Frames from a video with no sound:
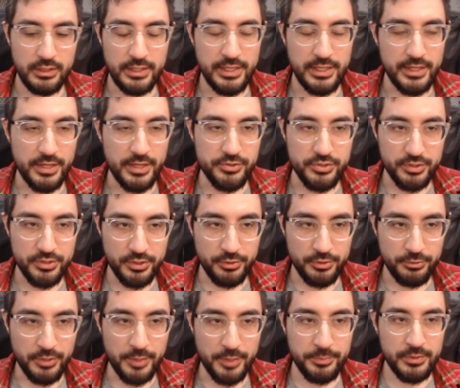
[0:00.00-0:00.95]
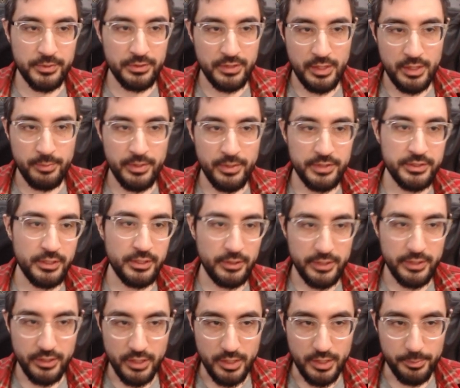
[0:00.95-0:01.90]
And I just corrupted them
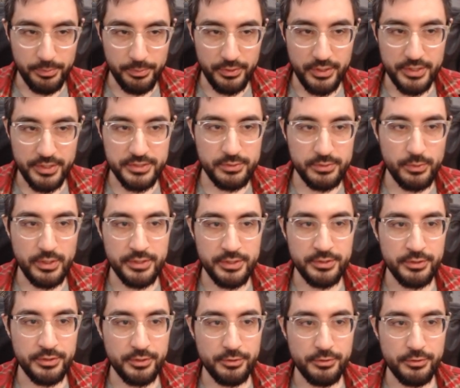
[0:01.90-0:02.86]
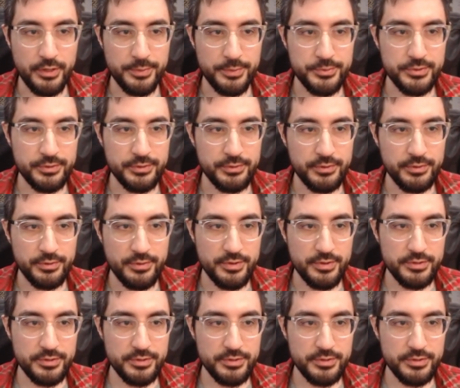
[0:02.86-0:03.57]
until I got +1 corruption.